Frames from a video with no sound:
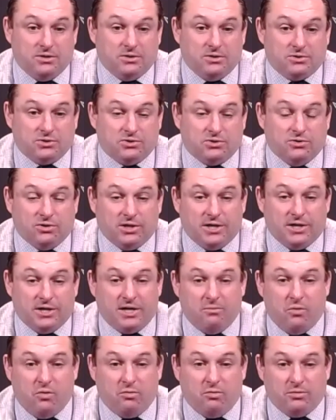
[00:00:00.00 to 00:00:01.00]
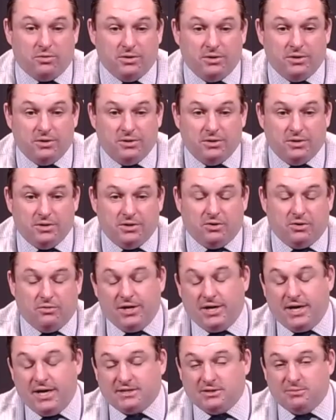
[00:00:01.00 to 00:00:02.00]
certainly he won't,
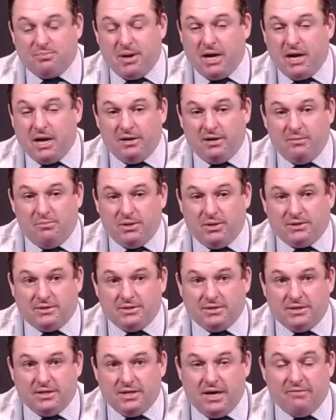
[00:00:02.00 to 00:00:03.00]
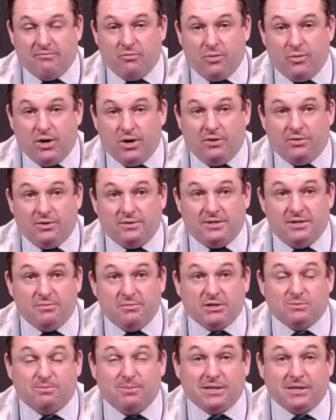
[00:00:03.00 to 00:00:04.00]
he gets a penalty, but everyone on the
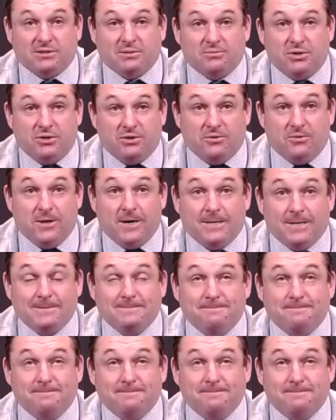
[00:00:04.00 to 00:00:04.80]
team expects him to do that.